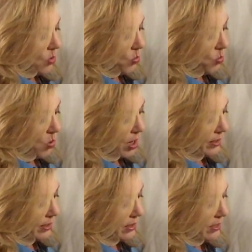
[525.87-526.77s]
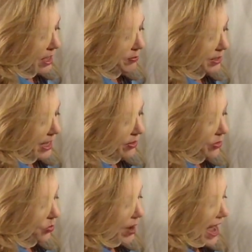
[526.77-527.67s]
1 club length
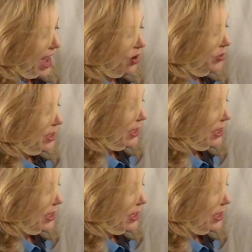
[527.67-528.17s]
around,